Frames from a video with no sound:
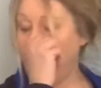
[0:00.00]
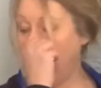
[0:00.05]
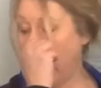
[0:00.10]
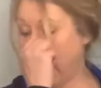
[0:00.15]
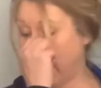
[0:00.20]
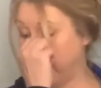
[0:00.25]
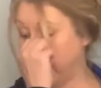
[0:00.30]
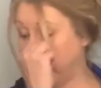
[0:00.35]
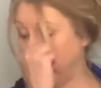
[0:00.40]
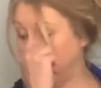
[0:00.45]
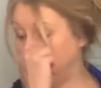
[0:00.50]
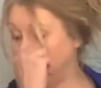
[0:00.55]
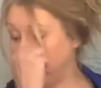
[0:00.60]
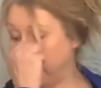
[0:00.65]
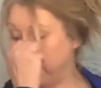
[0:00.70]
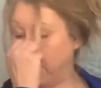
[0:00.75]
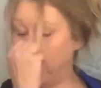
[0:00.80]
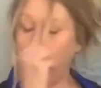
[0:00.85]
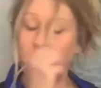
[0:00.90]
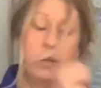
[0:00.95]
I'm gonna
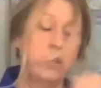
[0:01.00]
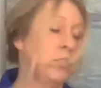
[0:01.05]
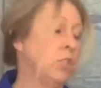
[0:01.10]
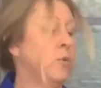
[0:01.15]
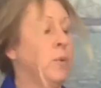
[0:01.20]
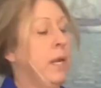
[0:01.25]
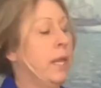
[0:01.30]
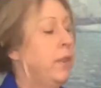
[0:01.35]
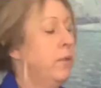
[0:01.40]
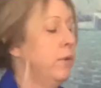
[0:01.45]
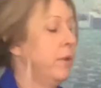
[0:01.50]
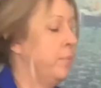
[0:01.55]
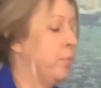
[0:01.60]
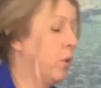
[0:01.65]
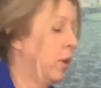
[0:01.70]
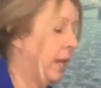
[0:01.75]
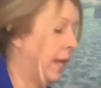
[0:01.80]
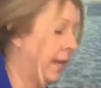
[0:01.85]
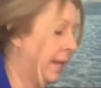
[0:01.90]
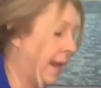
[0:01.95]
pour
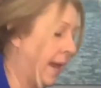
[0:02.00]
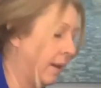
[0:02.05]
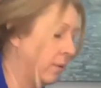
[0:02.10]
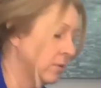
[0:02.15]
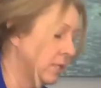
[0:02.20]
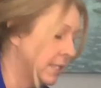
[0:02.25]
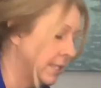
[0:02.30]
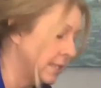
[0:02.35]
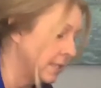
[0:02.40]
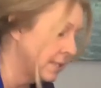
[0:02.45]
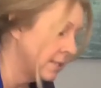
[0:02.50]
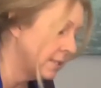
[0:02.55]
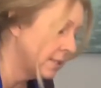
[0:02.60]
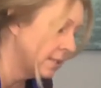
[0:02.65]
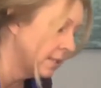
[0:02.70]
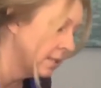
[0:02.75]
23.8 ounces.